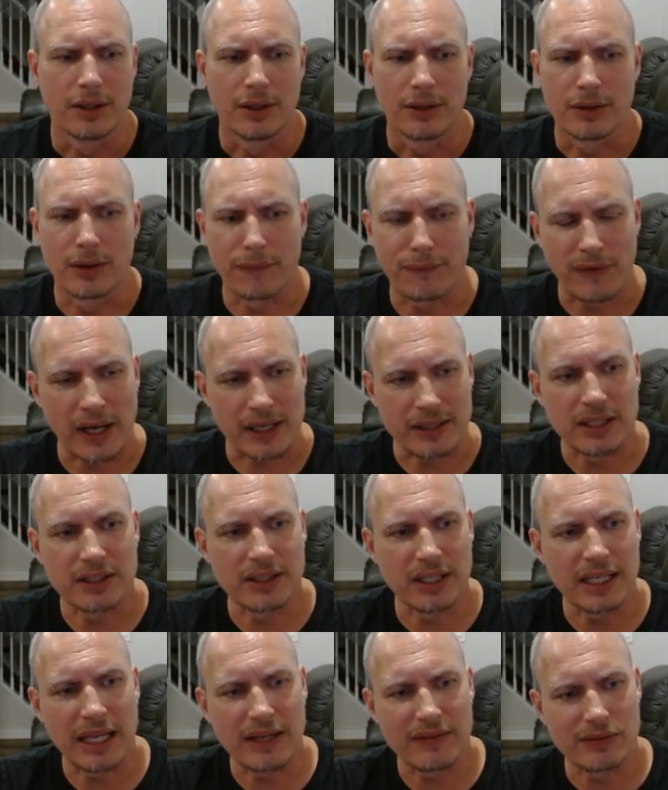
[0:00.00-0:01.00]
The fact that
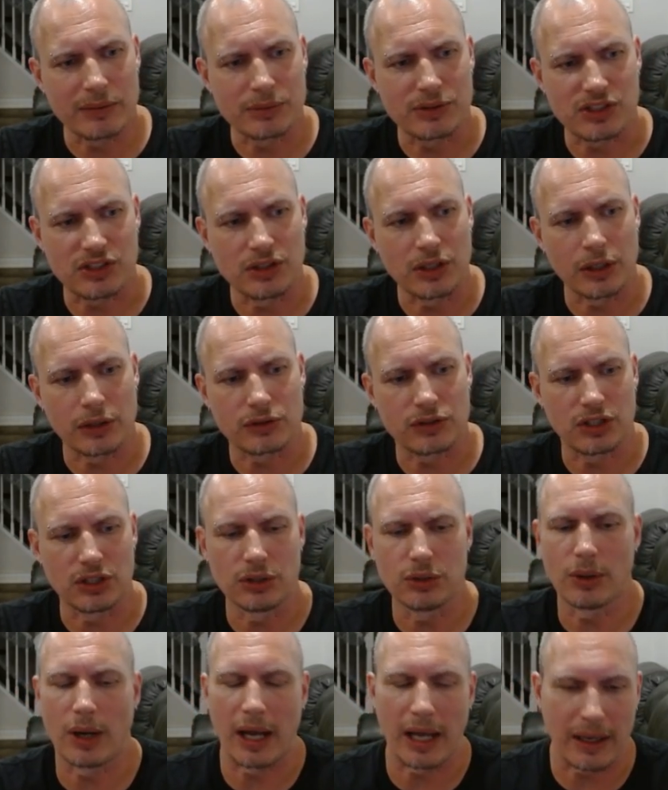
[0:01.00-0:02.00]
they gave him snare
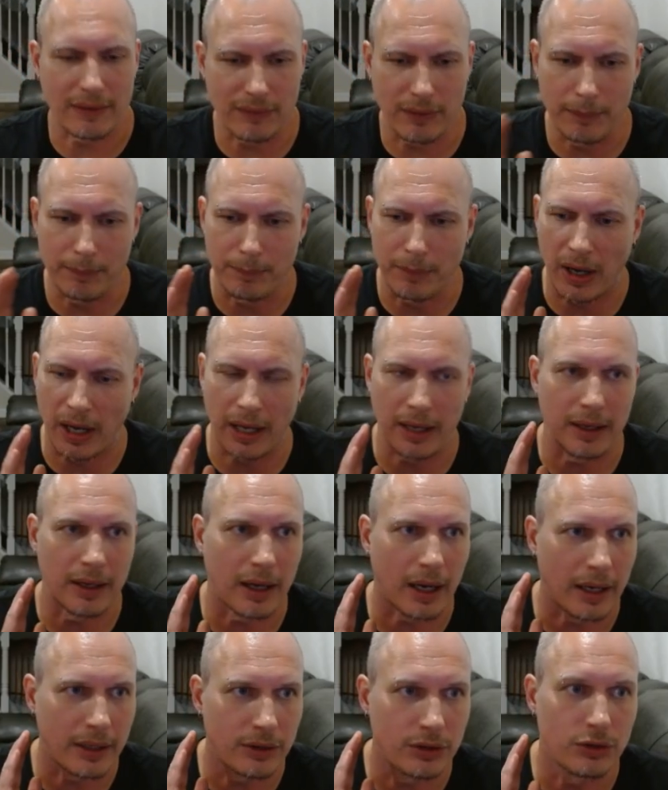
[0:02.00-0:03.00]
too,
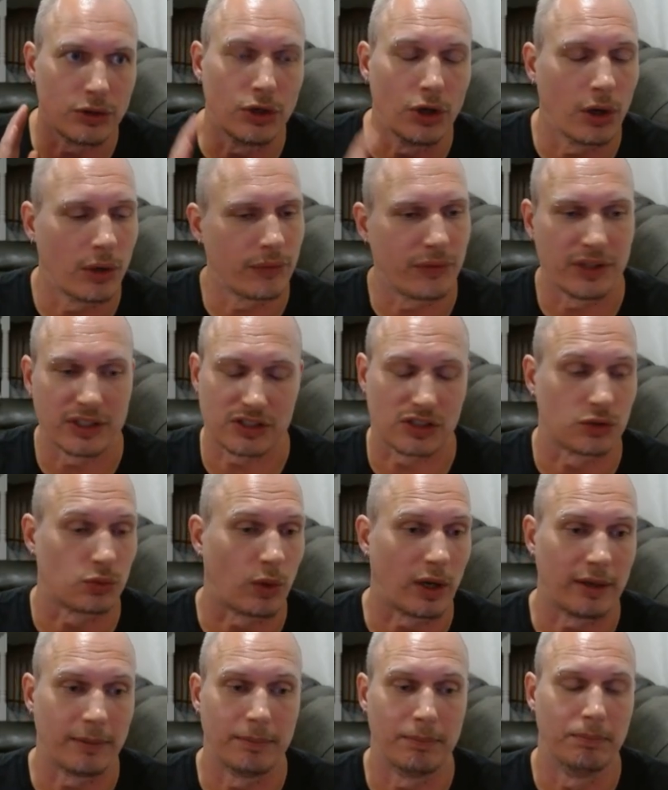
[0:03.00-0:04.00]
I know this is
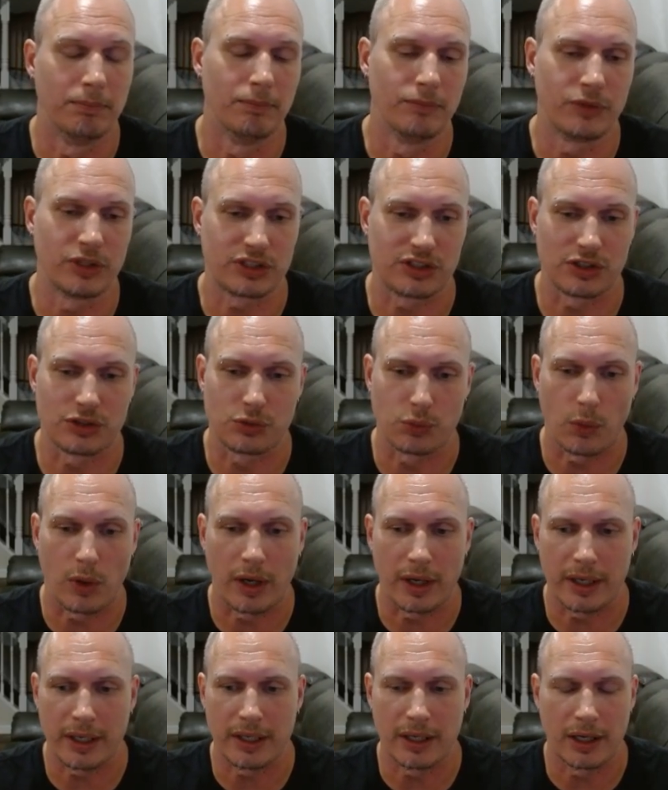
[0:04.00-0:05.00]
why
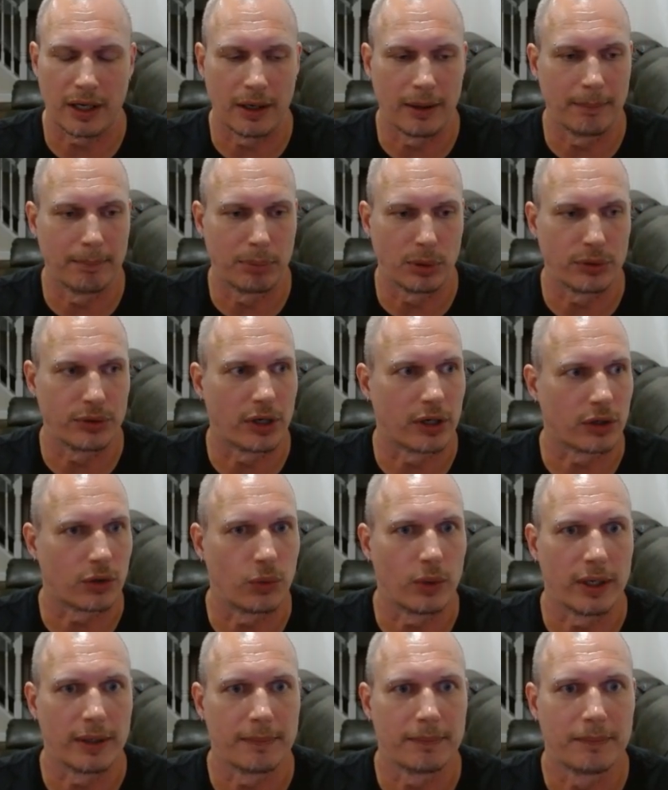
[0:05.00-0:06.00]
Bulldog quit.